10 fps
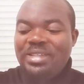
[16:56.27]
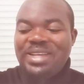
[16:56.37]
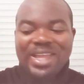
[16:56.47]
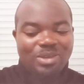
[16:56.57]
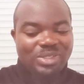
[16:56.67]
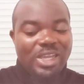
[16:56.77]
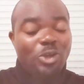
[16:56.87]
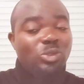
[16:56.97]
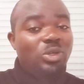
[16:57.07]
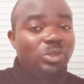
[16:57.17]
Now, they
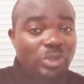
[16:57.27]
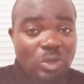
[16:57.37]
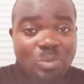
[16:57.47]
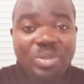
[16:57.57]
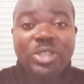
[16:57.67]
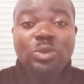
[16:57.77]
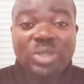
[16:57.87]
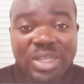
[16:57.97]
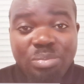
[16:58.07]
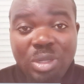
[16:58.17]
are also lobbying to
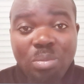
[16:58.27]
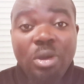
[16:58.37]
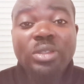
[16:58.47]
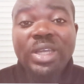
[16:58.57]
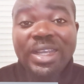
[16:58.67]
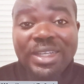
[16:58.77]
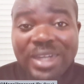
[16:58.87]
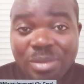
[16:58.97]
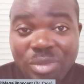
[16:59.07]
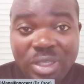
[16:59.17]
get Billboard a
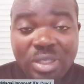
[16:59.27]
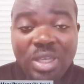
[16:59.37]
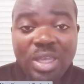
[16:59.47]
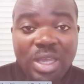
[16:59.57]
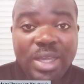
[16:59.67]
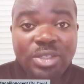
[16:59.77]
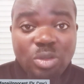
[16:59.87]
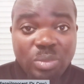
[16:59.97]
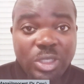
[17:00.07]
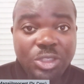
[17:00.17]
Grammy
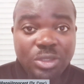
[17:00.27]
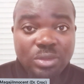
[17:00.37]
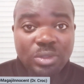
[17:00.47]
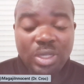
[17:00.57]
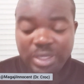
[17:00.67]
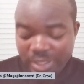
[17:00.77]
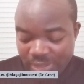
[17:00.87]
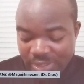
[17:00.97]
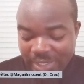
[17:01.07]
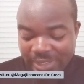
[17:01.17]
nomination
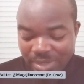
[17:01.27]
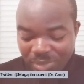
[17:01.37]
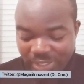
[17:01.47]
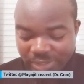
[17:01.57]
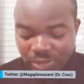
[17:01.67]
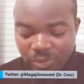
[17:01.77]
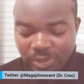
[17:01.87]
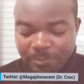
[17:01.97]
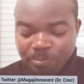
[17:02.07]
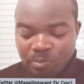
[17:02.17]
in the Grammy category.